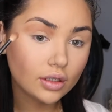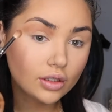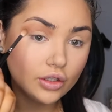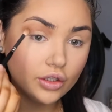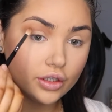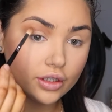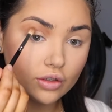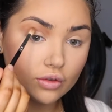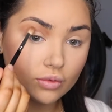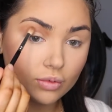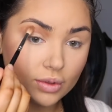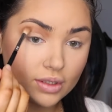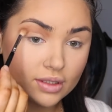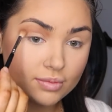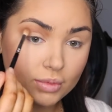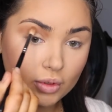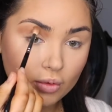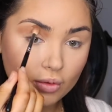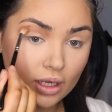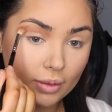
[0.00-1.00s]
you can always
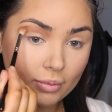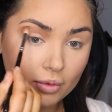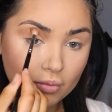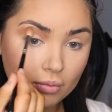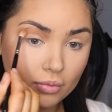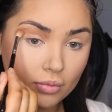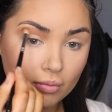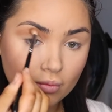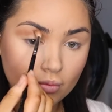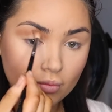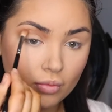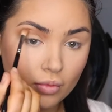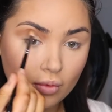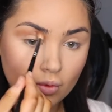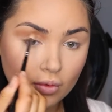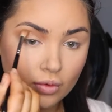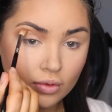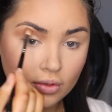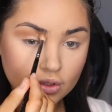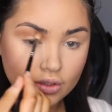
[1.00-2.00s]
build up on
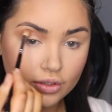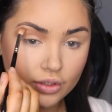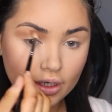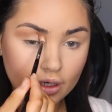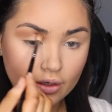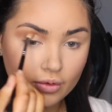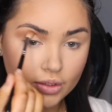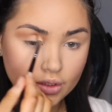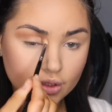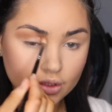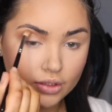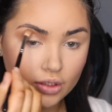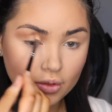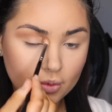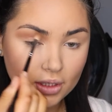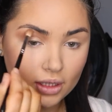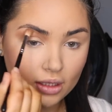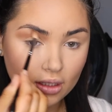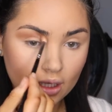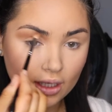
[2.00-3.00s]
more, so I would just go
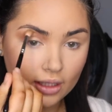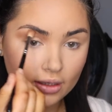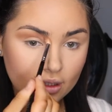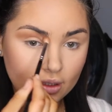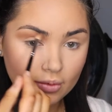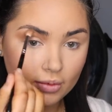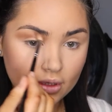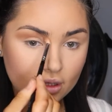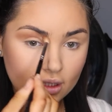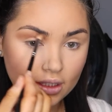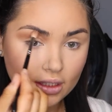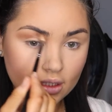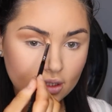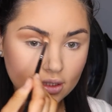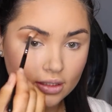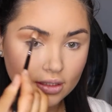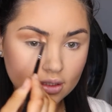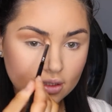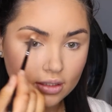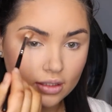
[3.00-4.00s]
in lightly with this
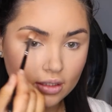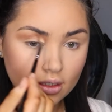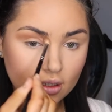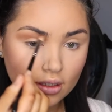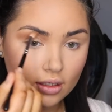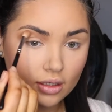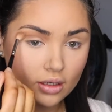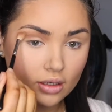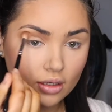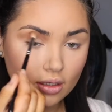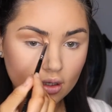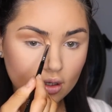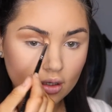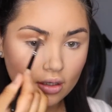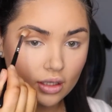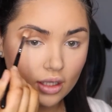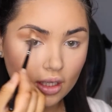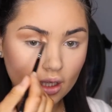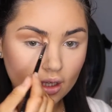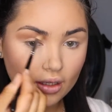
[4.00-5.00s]

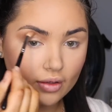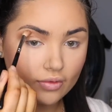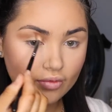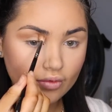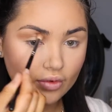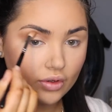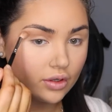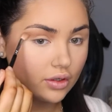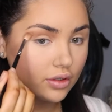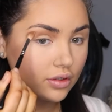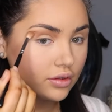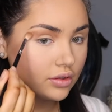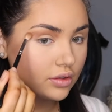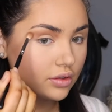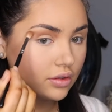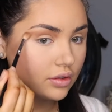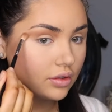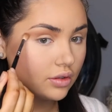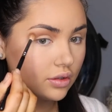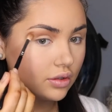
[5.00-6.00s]
at
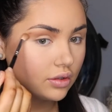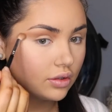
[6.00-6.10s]
first.